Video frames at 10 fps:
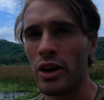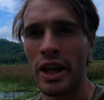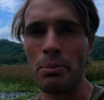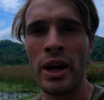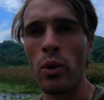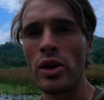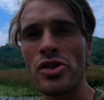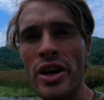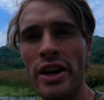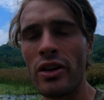I'd like pick one
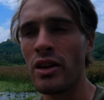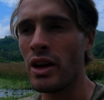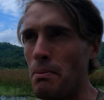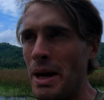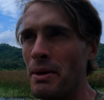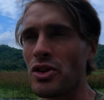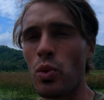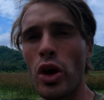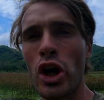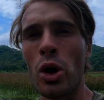trail, maybe just
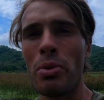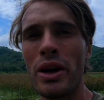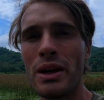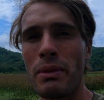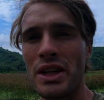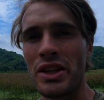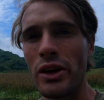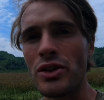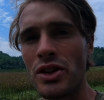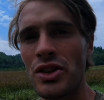work up my
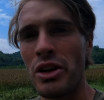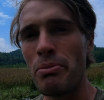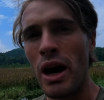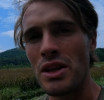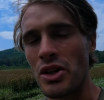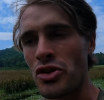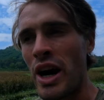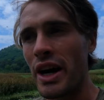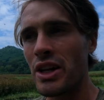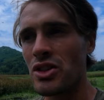skills on certain parts of the
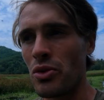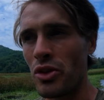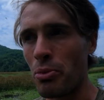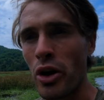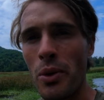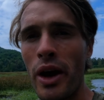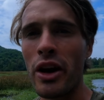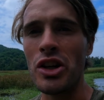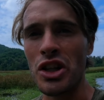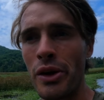track to the point where I
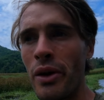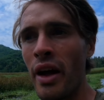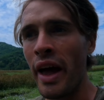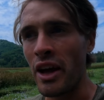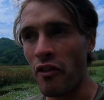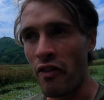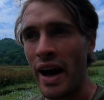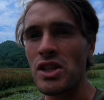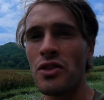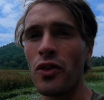can do a
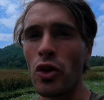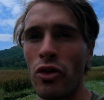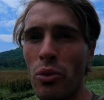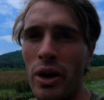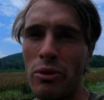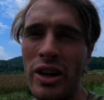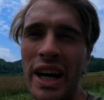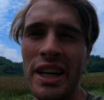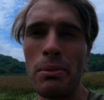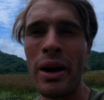fast full run where I'm
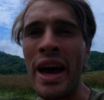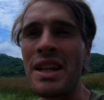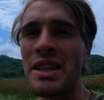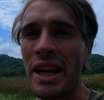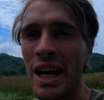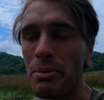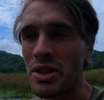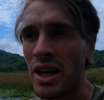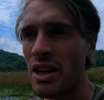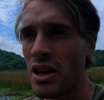riding at about 80,
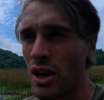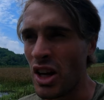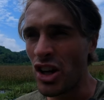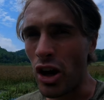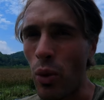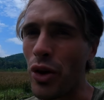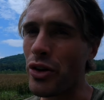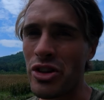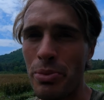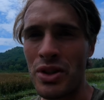90%, not
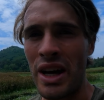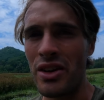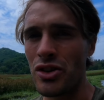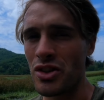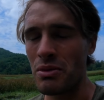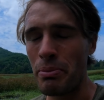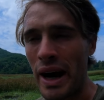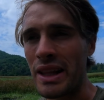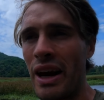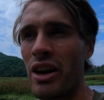100%, just
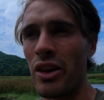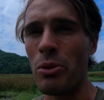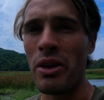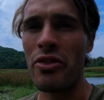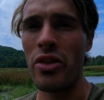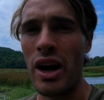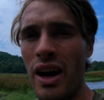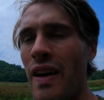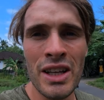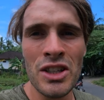back down a little bit from
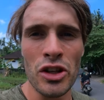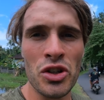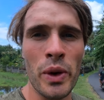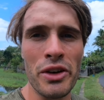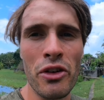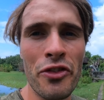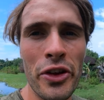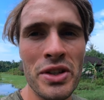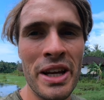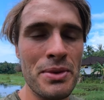that. So just quickly run through
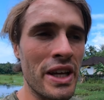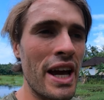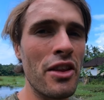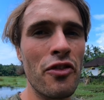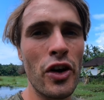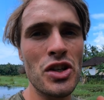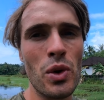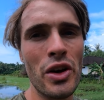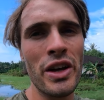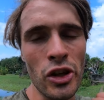those tips again. First
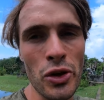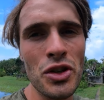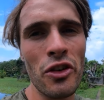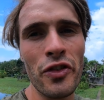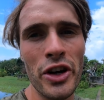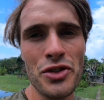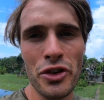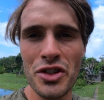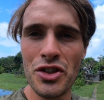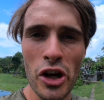one, use your first
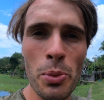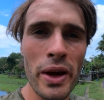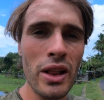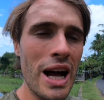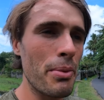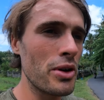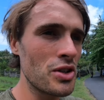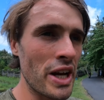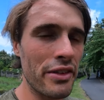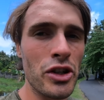run as a scoping lap,
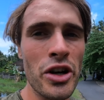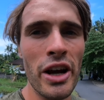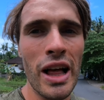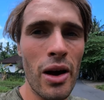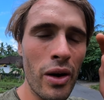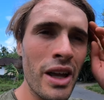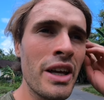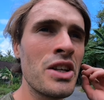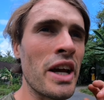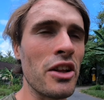check the trail out
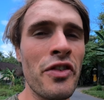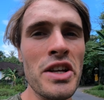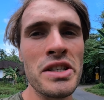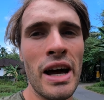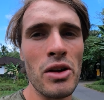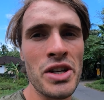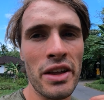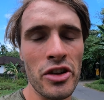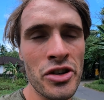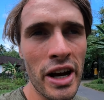check the features out, check
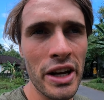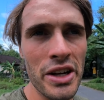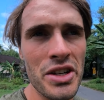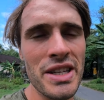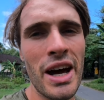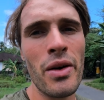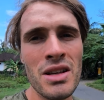the track conditions out.